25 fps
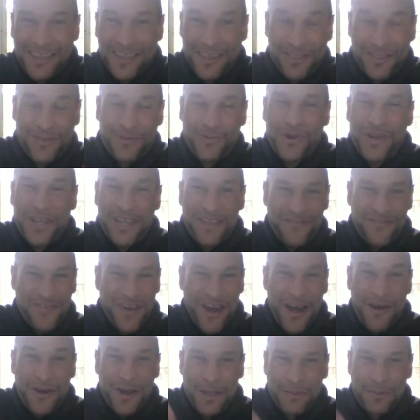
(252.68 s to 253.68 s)
the three
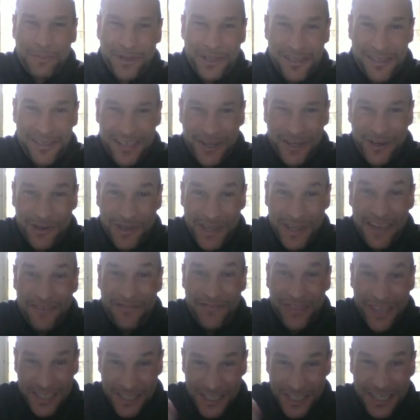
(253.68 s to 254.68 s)
variables in your
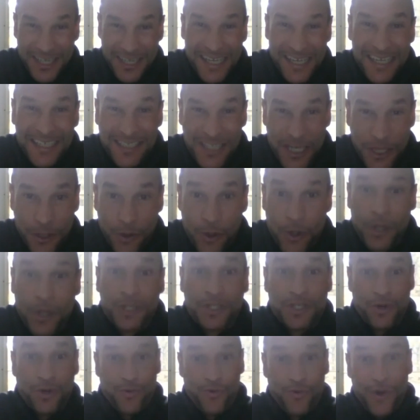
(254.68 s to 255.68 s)
life that you need to
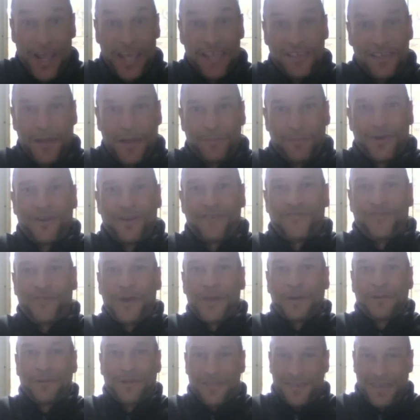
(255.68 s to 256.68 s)
raise up your
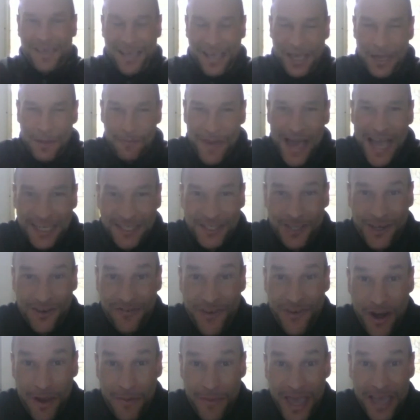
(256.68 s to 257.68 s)
frequency and come back to your
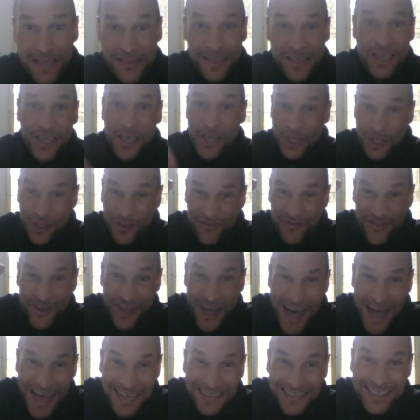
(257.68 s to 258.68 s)
very best, you've
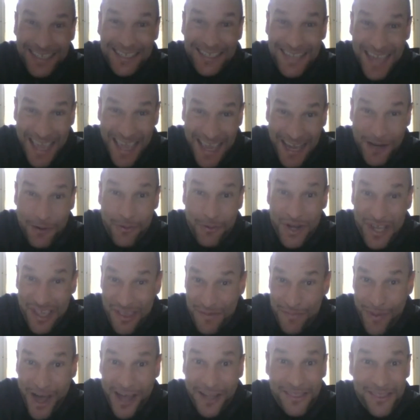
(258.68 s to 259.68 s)
got to take
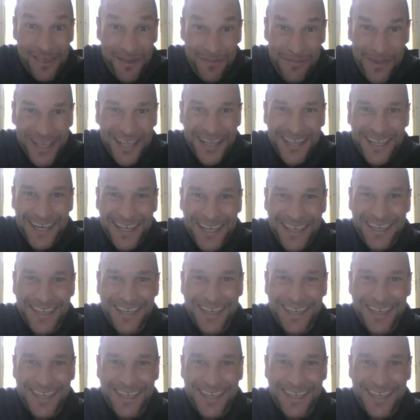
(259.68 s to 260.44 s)
responsibility.